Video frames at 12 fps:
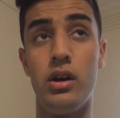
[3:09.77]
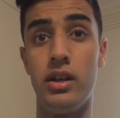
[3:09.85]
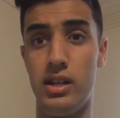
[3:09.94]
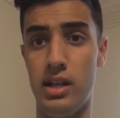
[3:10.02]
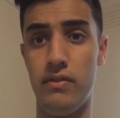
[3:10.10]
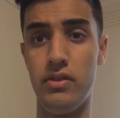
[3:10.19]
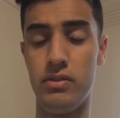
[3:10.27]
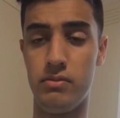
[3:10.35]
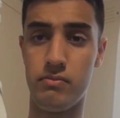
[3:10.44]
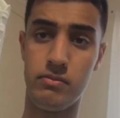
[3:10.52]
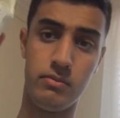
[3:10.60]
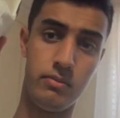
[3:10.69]
11,
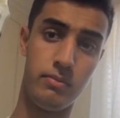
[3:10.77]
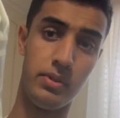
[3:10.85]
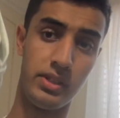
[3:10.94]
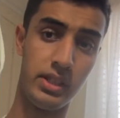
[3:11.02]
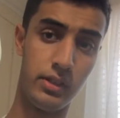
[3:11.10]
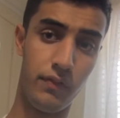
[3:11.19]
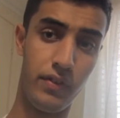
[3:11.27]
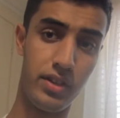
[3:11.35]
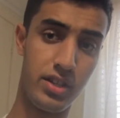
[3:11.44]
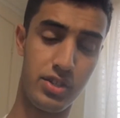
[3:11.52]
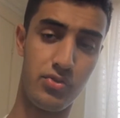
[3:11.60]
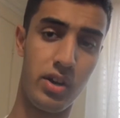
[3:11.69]
but these fit
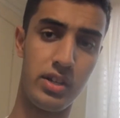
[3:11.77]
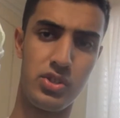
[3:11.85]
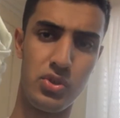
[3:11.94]
just right.